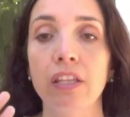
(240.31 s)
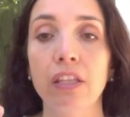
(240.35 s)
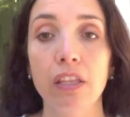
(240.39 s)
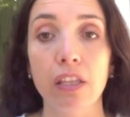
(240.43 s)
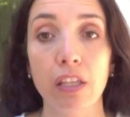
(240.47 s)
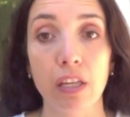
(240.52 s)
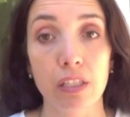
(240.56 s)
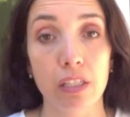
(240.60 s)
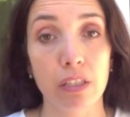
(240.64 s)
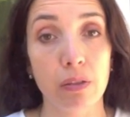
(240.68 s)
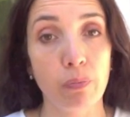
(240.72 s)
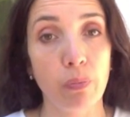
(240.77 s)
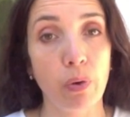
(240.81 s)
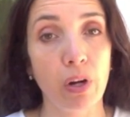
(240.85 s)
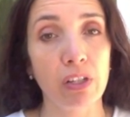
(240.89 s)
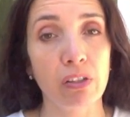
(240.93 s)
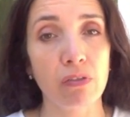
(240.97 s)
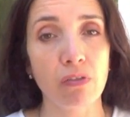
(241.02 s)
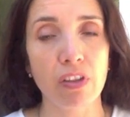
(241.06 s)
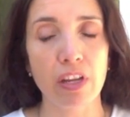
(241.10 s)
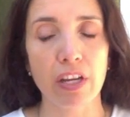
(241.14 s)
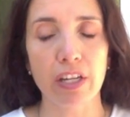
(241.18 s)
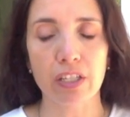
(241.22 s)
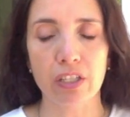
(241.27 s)
then that's
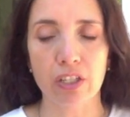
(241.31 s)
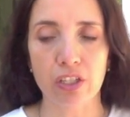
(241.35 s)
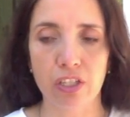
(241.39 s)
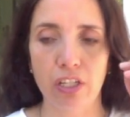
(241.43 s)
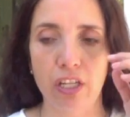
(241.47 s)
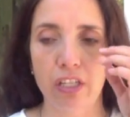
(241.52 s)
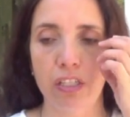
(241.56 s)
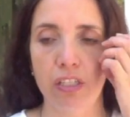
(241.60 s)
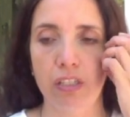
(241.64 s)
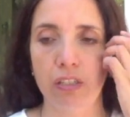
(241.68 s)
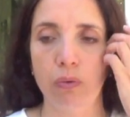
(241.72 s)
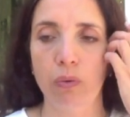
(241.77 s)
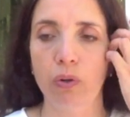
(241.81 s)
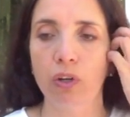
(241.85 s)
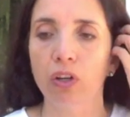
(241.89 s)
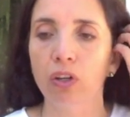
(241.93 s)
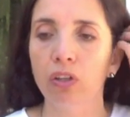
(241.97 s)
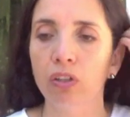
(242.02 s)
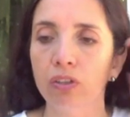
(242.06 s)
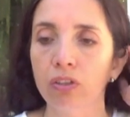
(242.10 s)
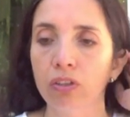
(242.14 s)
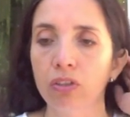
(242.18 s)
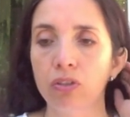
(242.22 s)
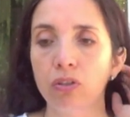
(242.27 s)
part of the exercises that we're
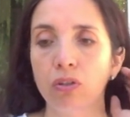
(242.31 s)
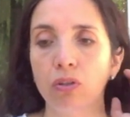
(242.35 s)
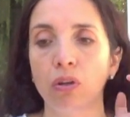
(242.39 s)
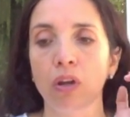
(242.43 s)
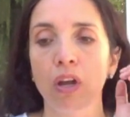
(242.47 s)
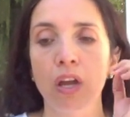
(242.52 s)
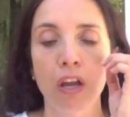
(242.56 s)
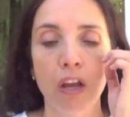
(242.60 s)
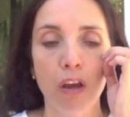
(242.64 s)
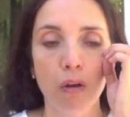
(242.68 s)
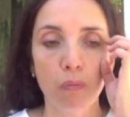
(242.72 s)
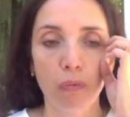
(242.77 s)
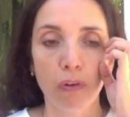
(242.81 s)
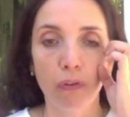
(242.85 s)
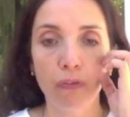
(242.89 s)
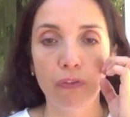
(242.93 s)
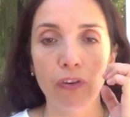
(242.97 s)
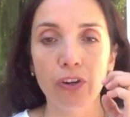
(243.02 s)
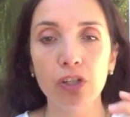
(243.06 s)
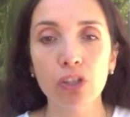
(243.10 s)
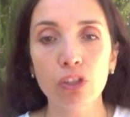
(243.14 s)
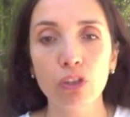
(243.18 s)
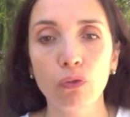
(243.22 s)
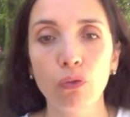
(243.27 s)
going to do. But
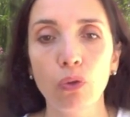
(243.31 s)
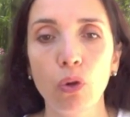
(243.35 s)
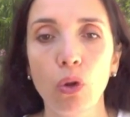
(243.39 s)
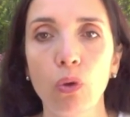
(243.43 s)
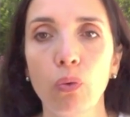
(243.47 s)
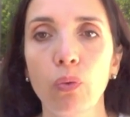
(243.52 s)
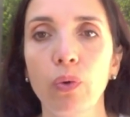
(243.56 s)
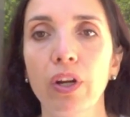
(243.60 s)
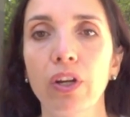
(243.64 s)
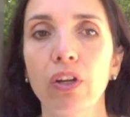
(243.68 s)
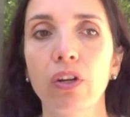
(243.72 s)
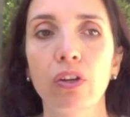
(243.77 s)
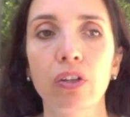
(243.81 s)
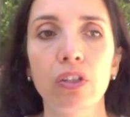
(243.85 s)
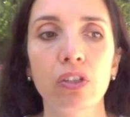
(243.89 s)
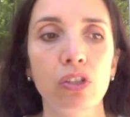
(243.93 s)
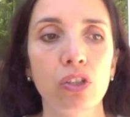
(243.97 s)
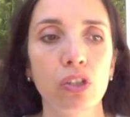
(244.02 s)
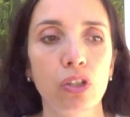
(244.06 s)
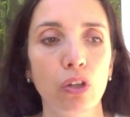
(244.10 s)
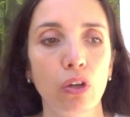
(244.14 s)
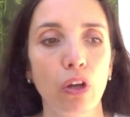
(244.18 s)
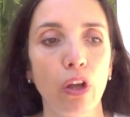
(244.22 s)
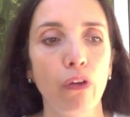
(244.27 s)
first of all, we're going
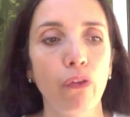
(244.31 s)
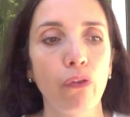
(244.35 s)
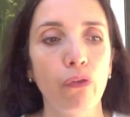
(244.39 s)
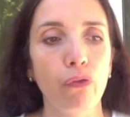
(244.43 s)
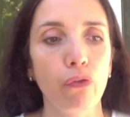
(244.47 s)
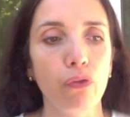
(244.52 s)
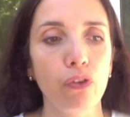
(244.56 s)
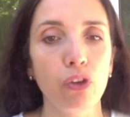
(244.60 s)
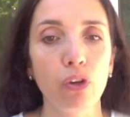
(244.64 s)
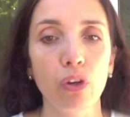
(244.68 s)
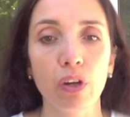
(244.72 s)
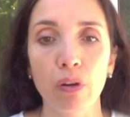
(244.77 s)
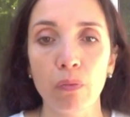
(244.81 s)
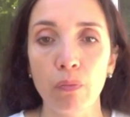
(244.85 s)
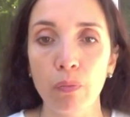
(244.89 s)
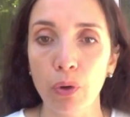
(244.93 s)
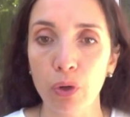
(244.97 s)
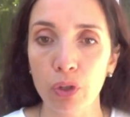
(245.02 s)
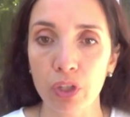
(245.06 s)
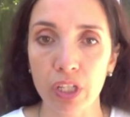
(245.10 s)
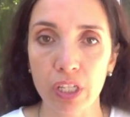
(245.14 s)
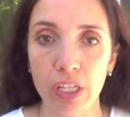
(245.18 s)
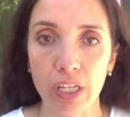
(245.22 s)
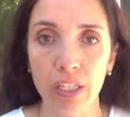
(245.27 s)
to, if you can
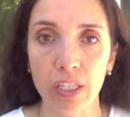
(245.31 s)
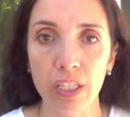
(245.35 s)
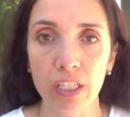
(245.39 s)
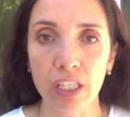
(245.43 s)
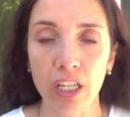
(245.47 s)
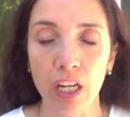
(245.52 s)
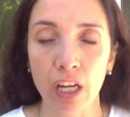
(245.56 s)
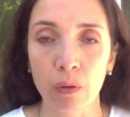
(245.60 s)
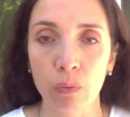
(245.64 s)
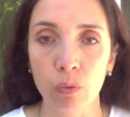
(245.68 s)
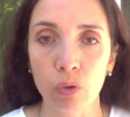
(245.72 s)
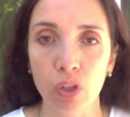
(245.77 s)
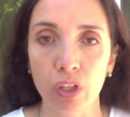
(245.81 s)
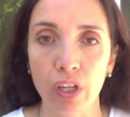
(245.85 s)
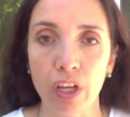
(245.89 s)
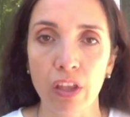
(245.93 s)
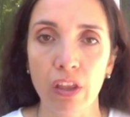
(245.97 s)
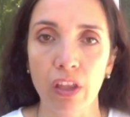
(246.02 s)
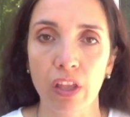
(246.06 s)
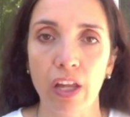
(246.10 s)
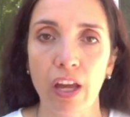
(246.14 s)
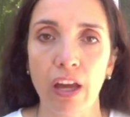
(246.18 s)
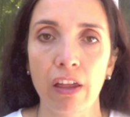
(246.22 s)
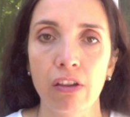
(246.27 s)
pause at any time to
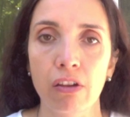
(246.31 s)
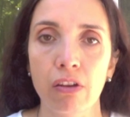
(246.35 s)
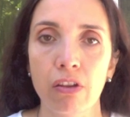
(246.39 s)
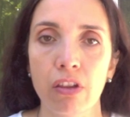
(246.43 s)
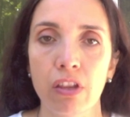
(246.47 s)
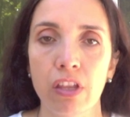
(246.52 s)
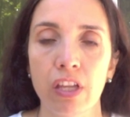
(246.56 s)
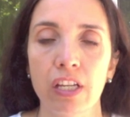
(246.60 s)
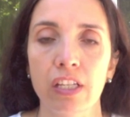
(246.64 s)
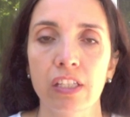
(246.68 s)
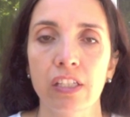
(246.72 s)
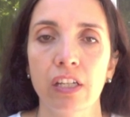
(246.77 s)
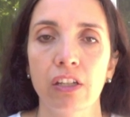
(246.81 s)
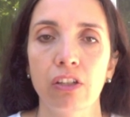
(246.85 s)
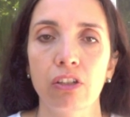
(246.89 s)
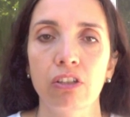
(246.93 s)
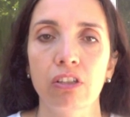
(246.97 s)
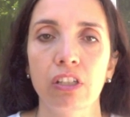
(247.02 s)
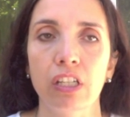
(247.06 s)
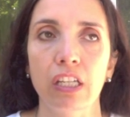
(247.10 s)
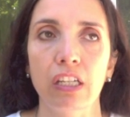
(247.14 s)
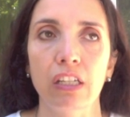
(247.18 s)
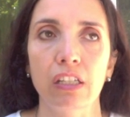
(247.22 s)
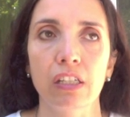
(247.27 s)
get gather the things that
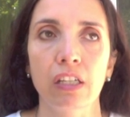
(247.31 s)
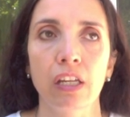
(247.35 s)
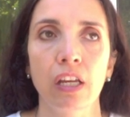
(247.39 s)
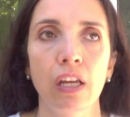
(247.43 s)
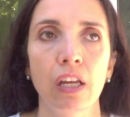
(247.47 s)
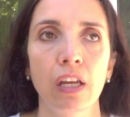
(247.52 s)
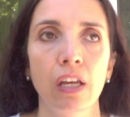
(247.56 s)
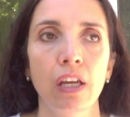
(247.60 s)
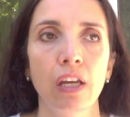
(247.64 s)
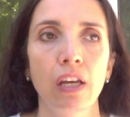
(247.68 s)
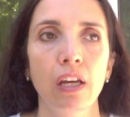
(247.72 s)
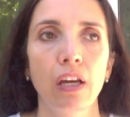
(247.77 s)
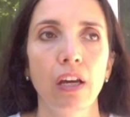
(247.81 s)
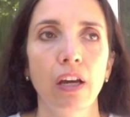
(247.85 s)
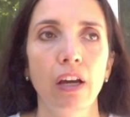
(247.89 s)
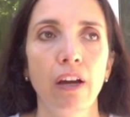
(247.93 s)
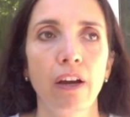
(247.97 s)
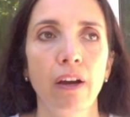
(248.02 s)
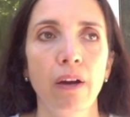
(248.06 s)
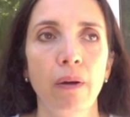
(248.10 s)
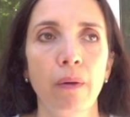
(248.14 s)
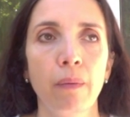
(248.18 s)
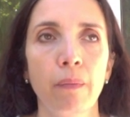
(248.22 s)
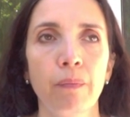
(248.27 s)
you need,
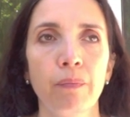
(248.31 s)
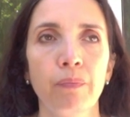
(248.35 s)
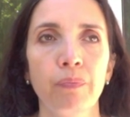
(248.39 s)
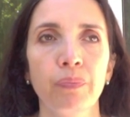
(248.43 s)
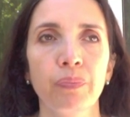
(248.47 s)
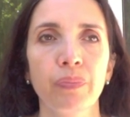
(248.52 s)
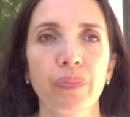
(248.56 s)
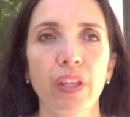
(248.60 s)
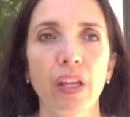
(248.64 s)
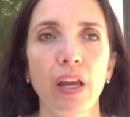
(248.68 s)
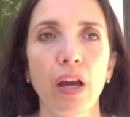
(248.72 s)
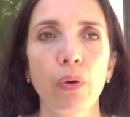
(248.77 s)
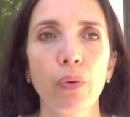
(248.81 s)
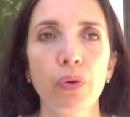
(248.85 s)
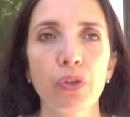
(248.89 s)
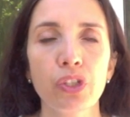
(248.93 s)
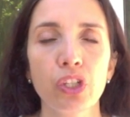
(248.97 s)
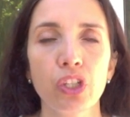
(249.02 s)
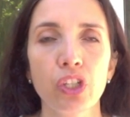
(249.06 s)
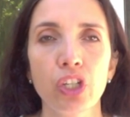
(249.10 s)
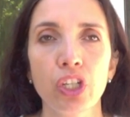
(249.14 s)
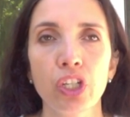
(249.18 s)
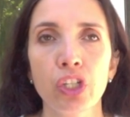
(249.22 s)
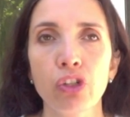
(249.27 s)
um, I would
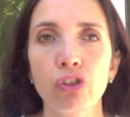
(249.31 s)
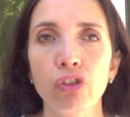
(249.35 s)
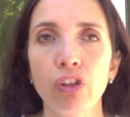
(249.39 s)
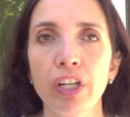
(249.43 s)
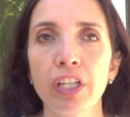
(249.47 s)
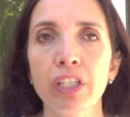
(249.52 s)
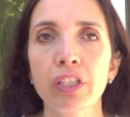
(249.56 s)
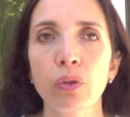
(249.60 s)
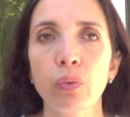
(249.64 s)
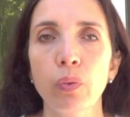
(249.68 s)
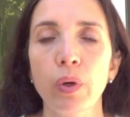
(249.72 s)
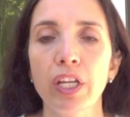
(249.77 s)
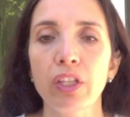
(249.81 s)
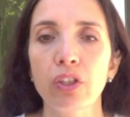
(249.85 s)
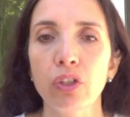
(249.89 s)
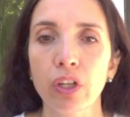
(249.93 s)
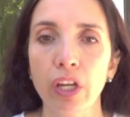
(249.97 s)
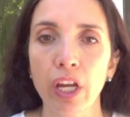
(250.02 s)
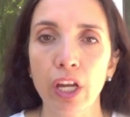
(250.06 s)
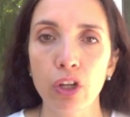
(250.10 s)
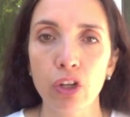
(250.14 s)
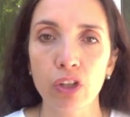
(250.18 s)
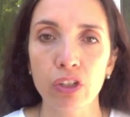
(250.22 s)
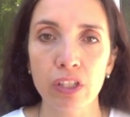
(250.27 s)
suggest right away to
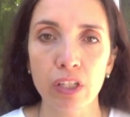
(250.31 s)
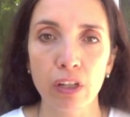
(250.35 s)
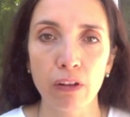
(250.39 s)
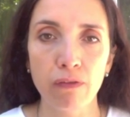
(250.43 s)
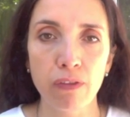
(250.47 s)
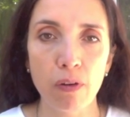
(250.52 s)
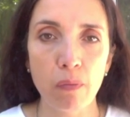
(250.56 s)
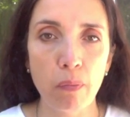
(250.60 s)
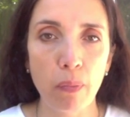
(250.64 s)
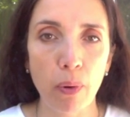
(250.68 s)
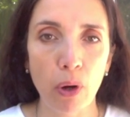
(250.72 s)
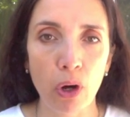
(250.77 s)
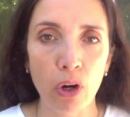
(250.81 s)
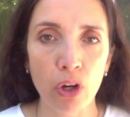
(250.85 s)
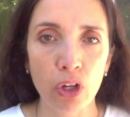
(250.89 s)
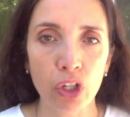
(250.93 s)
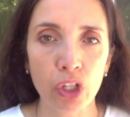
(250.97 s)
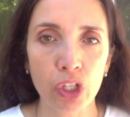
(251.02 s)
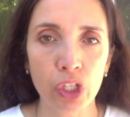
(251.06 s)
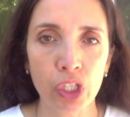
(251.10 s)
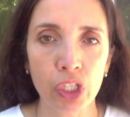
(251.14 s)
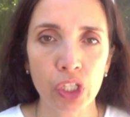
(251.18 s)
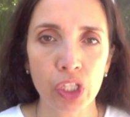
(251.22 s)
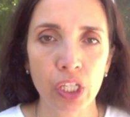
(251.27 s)
get yourself a
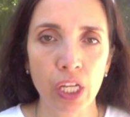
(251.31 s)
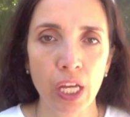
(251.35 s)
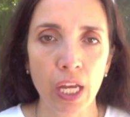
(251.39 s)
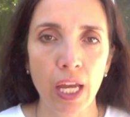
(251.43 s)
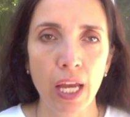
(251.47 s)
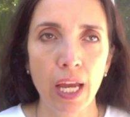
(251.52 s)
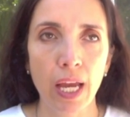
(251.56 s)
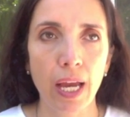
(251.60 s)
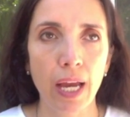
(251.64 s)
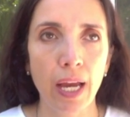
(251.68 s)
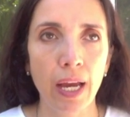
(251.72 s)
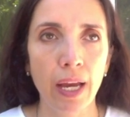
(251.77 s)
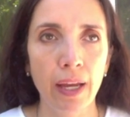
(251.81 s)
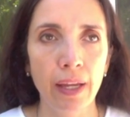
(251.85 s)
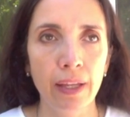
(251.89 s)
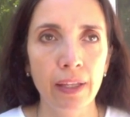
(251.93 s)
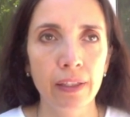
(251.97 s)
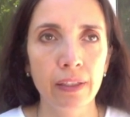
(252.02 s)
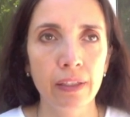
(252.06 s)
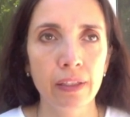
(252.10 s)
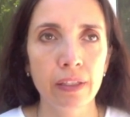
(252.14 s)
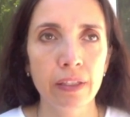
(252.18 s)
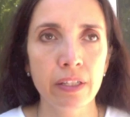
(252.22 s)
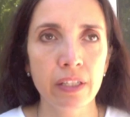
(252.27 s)
box
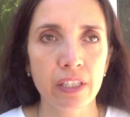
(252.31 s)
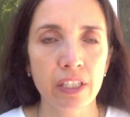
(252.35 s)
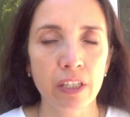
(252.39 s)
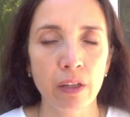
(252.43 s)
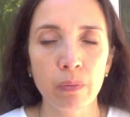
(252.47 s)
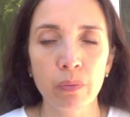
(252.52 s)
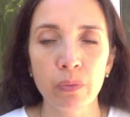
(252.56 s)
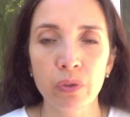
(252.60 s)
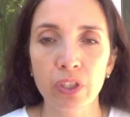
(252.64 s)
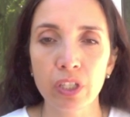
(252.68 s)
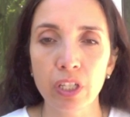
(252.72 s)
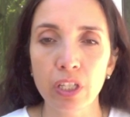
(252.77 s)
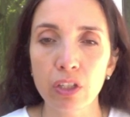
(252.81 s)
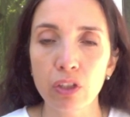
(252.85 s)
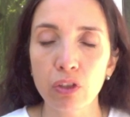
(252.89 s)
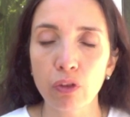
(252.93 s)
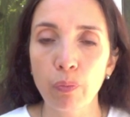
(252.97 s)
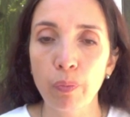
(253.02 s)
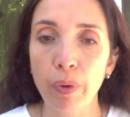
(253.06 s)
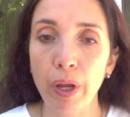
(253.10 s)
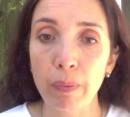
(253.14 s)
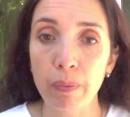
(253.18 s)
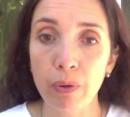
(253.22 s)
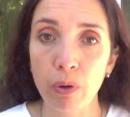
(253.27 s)
and some sheets
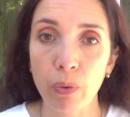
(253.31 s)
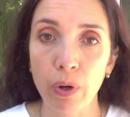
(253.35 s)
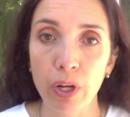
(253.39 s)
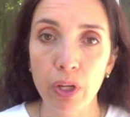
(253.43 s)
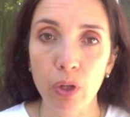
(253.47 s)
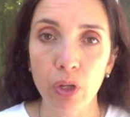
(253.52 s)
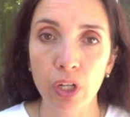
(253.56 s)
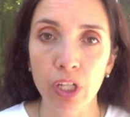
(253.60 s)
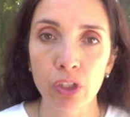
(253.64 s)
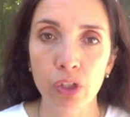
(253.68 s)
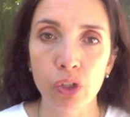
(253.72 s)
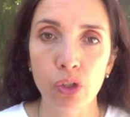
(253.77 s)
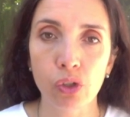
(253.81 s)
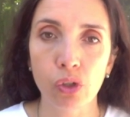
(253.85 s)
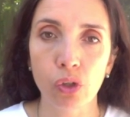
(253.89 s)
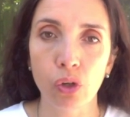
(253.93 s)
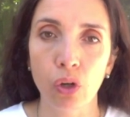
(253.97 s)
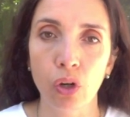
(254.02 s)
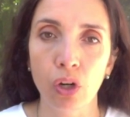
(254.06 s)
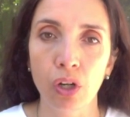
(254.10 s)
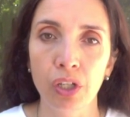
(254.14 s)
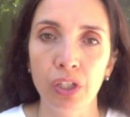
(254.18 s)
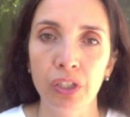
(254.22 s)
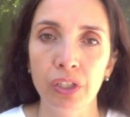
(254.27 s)
of paper where you can
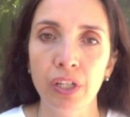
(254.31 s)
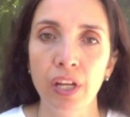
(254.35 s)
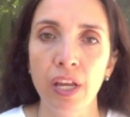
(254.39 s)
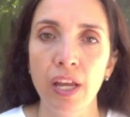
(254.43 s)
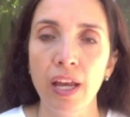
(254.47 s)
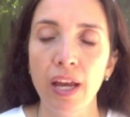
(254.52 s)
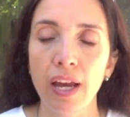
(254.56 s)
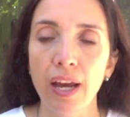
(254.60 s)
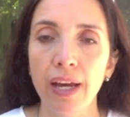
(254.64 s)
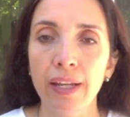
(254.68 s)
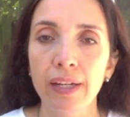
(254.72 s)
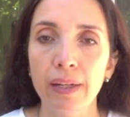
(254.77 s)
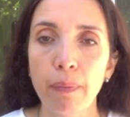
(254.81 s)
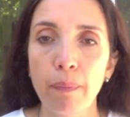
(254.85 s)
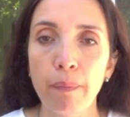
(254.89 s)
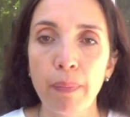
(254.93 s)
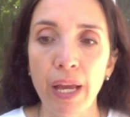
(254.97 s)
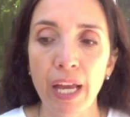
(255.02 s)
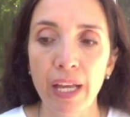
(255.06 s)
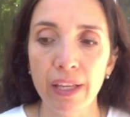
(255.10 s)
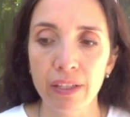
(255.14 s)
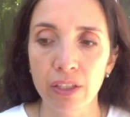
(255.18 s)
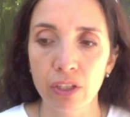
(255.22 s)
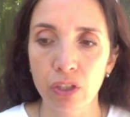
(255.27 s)
draw on, and a
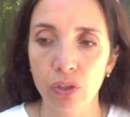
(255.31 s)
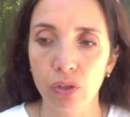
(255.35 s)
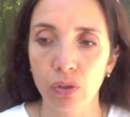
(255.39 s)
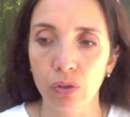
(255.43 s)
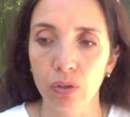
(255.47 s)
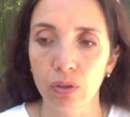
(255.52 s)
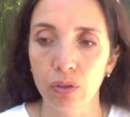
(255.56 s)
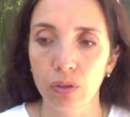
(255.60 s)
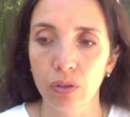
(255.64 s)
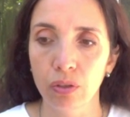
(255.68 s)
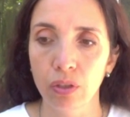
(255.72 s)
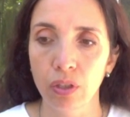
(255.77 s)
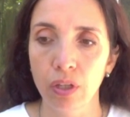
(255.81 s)
pencil.